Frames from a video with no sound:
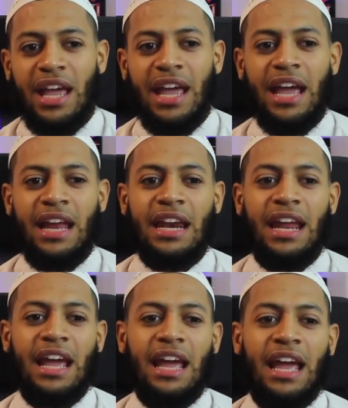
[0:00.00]
And
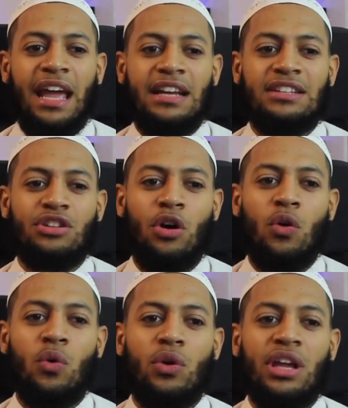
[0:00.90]
so